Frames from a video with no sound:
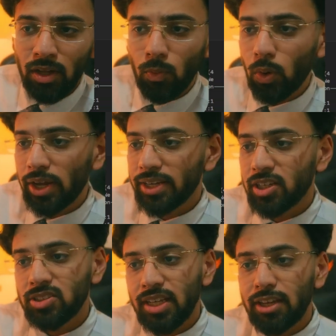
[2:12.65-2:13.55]
What it
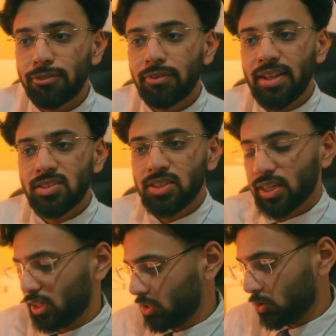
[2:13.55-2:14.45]
does, if let's say
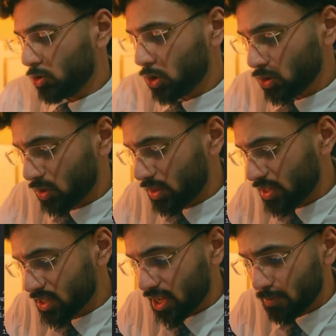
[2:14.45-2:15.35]
you go to
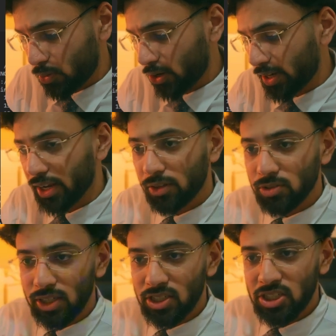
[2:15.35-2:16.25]
this endpoint and you
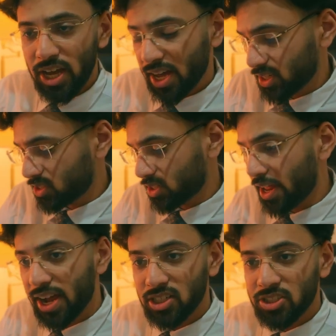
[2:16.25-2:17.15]
say chat
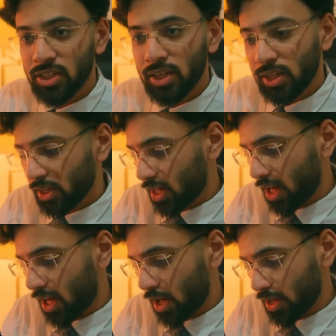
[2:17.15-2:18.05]
slash
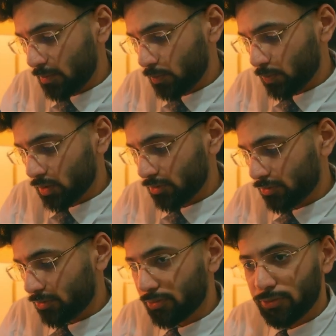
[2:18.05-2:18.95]
I'm
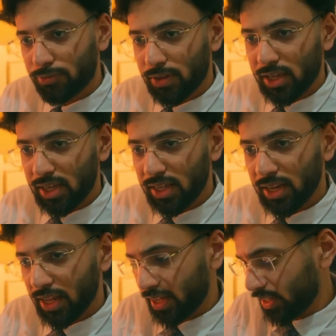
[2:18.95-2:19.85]

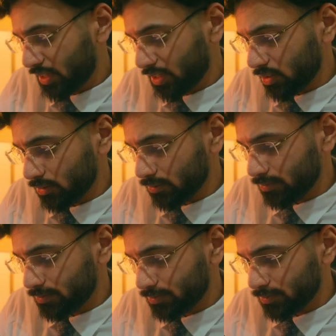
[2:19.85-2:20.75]
feeling
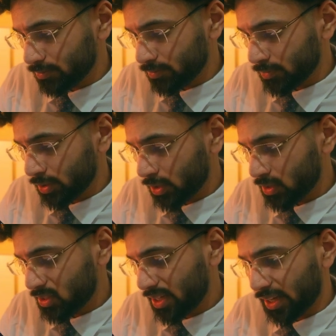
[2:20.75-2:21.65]

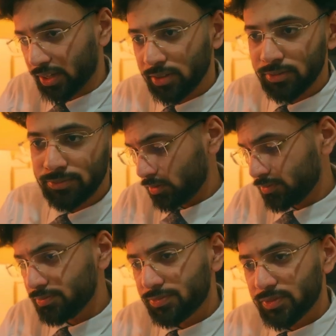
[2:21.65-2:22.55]
sick,
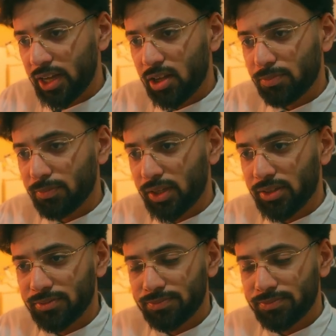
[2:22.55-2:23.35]
help me,